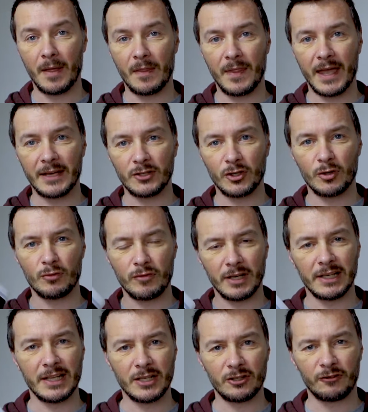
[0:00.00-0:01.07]
They do
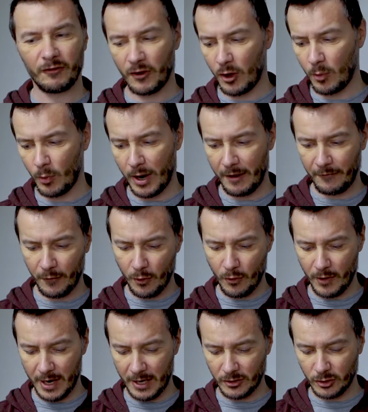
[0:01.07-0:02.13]
release firmware
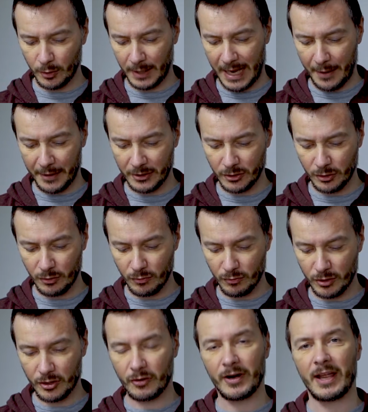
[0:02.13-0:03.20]
for it to allow it to
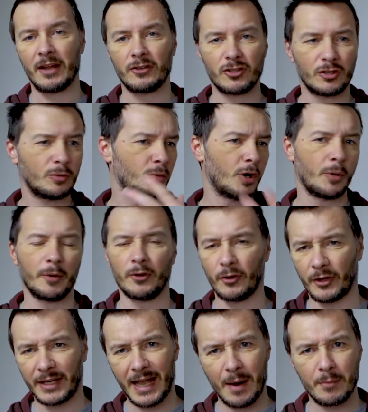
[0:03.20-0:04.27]
work with
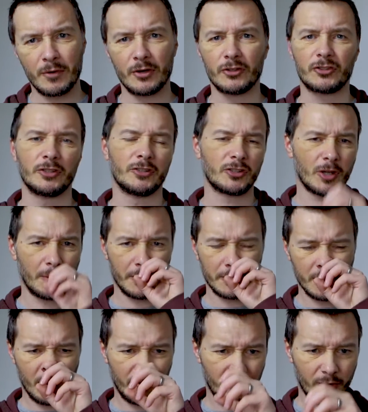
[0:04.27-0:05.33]
other cameras and so on and
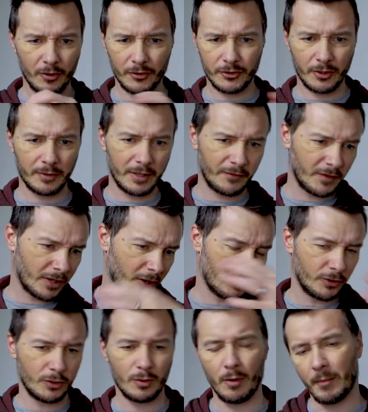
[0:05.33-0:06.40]
so forth. So if you've got
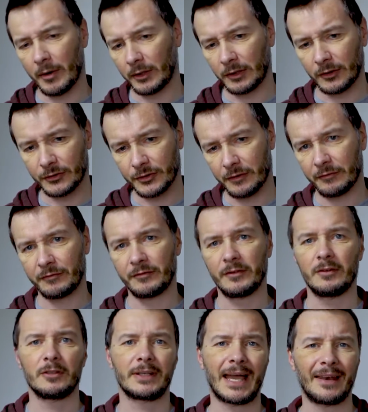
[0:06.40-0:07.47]
newer models of
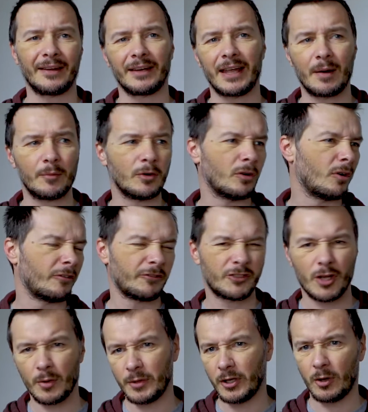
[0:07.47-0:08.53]
Canon camera or
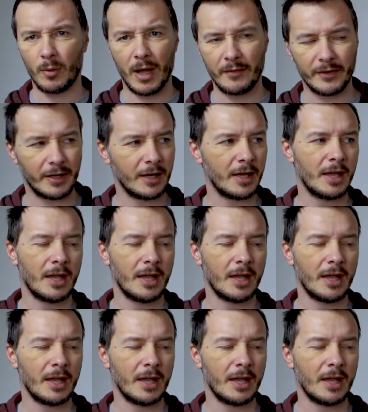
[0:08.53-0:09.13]
Sony or whatever,